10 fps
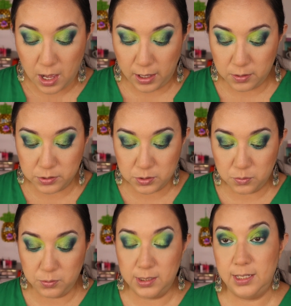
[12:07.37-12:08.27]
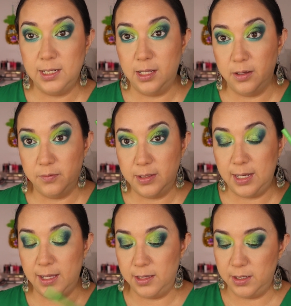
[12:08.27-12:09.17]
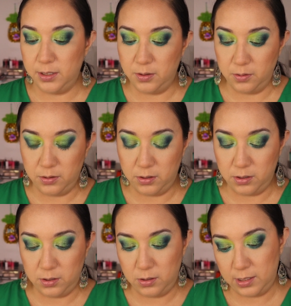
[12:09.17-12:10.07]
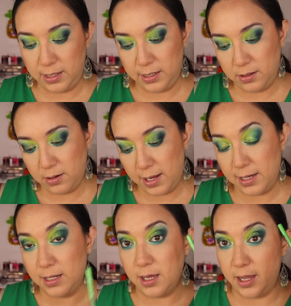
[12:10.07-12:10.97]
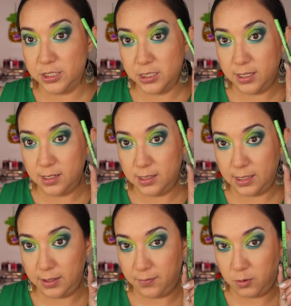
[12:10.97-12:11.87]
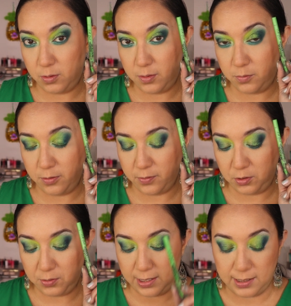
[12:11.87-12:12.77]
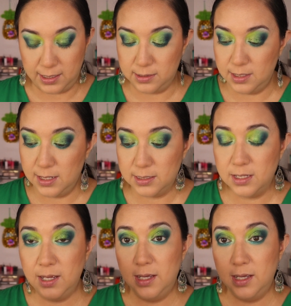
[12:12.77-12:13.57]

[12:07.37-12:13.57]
I also really love the LA Girl liner and Gotcha. Like if I want more of a green like this.